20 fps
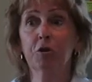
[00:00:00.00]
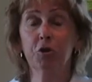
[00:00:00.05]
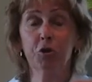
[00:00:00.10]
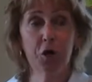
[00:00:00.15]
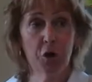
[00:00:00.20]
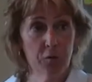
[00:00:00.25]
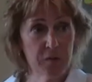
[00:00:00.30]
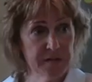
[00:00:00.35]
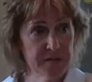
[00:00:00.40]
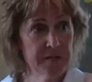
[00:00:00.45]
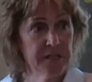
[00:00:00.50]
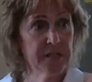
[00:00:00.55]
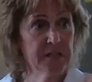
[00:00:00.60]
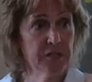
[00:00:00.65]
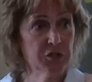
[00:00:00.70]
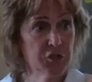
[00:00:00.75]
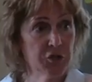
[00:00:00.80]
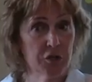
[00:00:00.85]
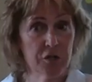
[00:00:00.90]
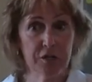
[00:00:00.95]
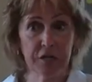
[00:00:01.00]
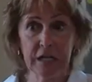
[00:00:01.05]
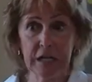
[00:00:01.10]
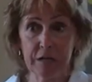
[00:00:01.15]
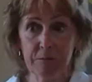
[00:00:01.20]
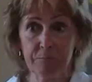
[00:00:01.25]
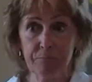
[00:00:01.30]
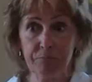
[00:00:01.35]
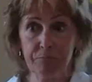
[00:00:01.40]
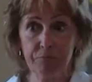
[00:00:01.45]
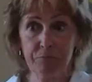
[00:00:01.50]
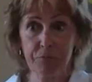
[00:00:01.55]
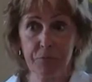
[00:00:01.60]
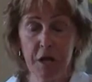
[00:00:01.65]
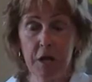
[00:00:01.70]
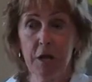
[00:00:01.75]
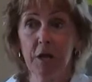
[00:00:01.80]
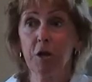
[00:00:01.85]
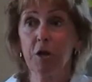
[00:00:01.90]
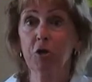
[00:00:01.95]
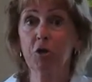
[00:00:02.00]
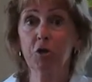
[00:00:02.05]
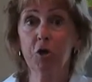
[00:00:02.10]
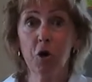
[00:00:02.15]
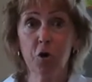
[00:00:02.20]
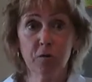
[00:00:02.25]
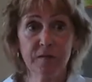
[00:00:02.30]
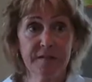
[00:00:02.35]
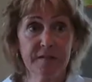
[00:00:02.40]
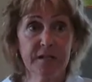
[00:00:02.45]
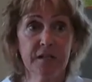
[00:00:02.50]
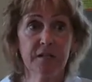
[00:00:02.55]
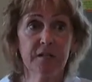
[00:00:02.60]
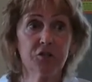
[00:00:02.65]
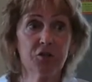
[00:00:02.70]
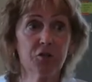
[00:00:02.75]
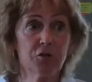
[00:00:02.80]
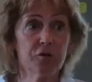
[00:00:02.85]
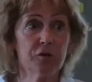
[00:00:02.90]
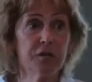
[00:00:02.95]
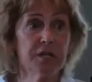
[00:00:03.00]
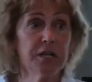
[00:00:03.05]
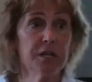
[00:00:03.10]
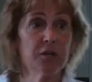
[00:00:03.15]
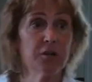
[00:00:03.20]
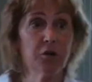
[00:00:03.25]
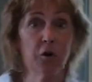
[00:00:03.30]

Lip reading: go see an attorney. Go see an attorney,